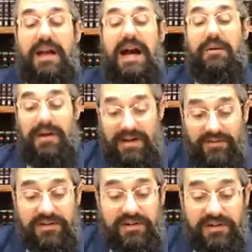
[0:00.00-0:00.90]

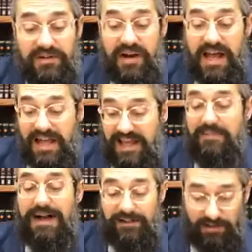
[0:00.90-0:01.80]
However,
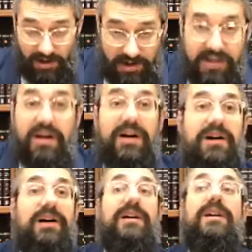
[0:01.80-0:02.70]
al
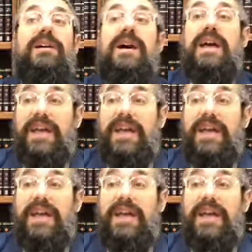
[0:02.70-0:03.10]
toida,